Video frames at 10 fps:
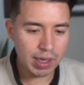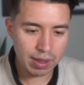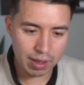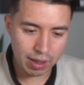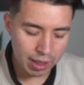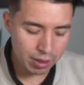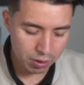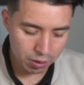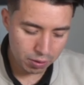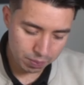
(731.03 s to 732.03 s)
an
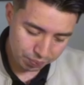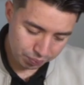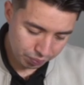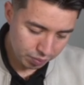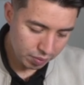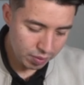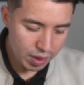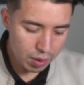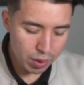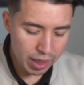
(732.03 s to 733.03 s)
intro.
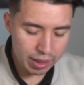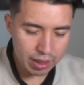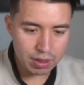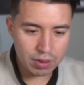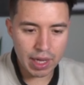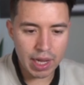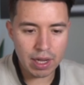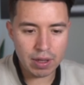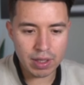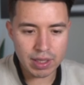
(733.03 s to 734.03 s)
What I can do
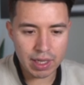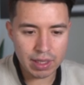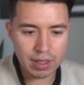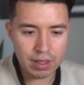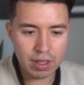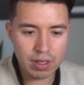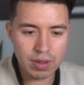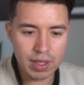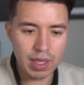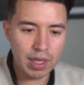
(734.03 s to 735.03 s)
now is I can start
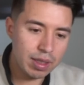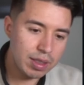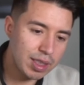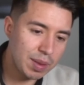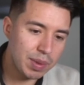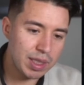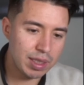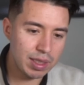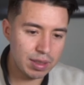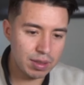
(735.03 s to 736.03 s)
using other
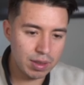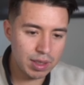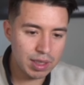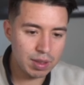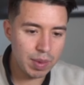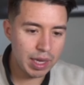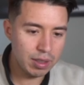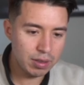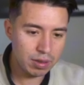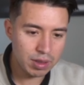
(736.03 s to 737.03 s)
GPTs. So this is my
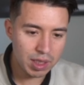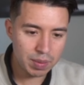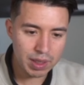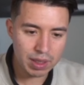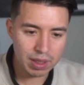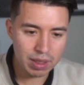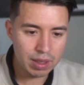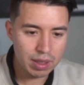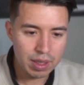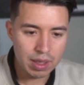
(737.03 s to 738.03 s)
intro GPT.
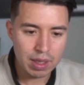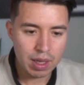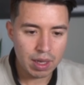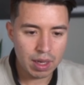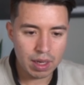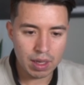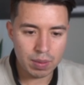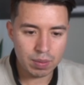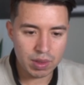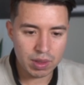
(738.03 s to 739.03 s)

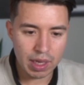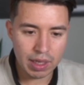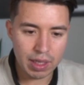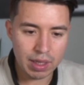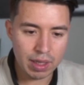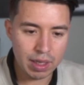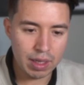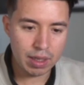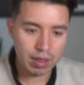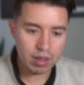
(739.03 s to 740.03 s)
I can
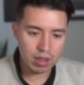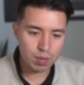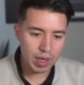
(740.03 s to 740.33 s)
then use my